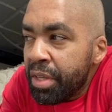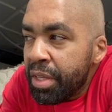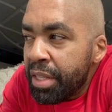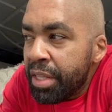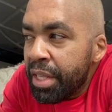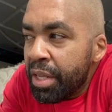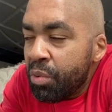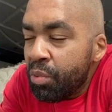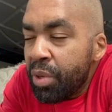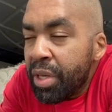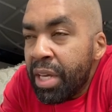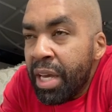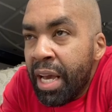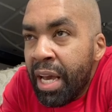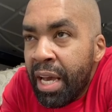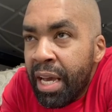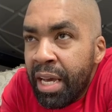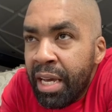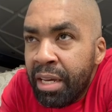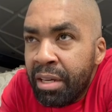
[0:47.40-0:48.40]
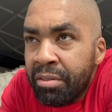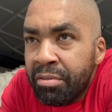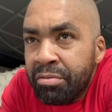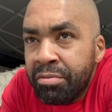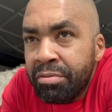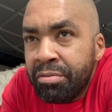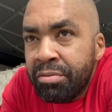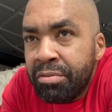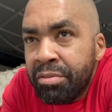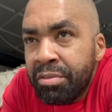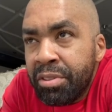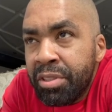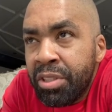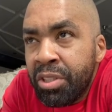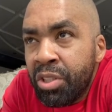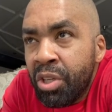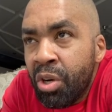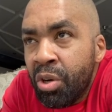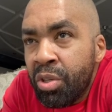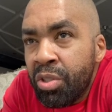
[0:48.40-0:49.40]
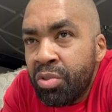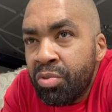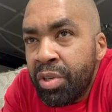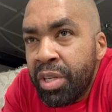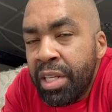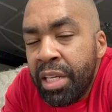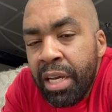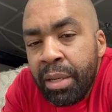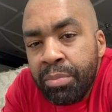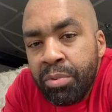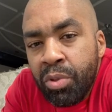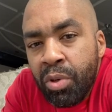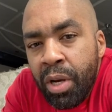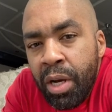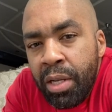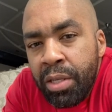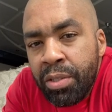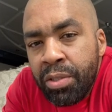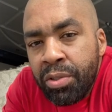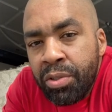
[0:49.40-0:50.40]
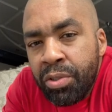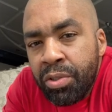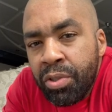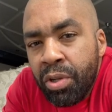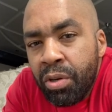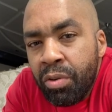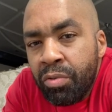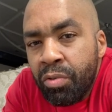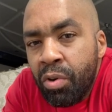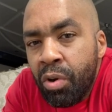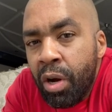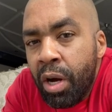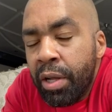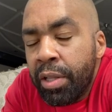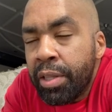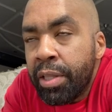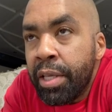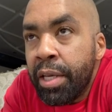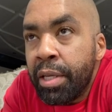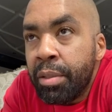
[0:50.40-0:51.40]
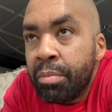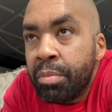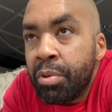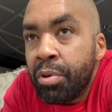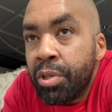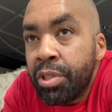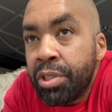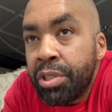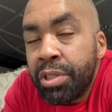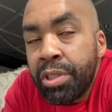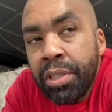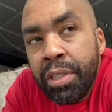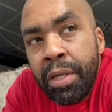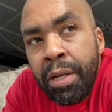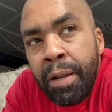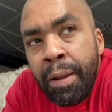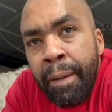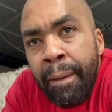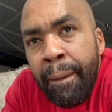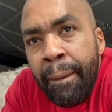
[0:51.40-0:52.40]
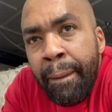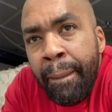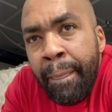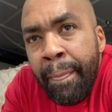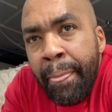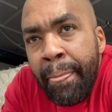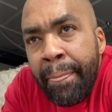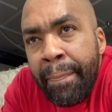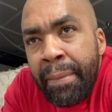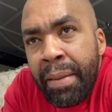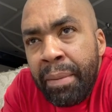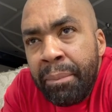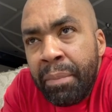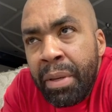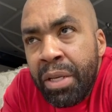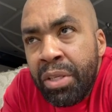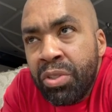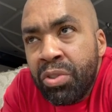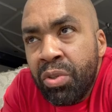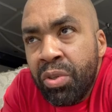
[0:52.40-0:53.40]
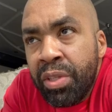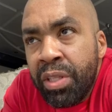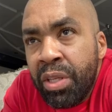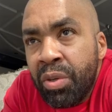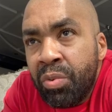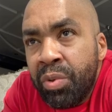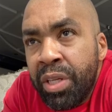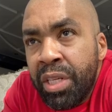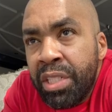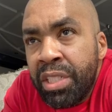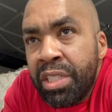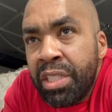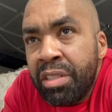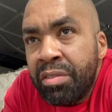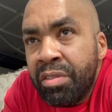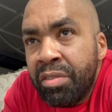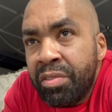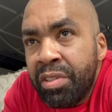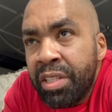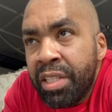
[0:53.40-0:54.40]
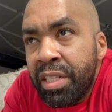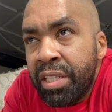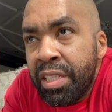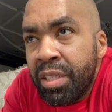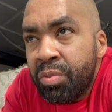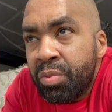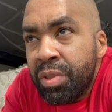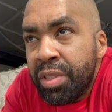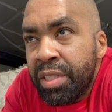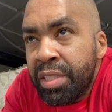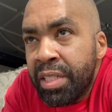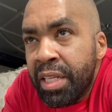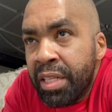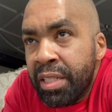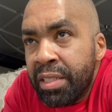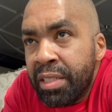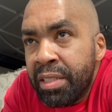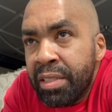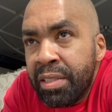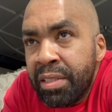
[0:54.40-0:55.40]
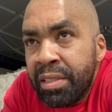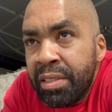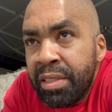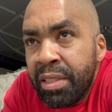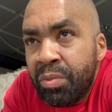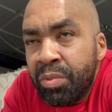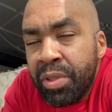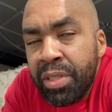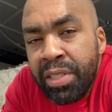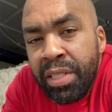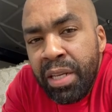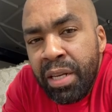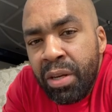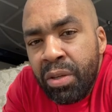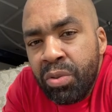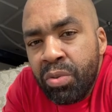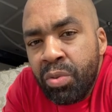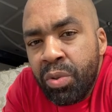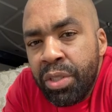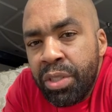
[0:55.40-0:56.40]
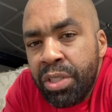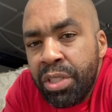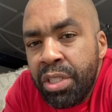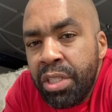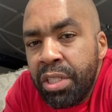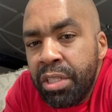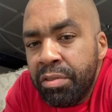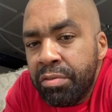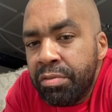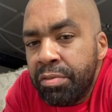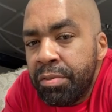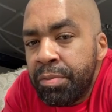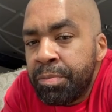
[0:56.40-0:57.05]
that we have, it's really up to us to sort of go out there and push and make sure that we achieve everything that we set out to achieve.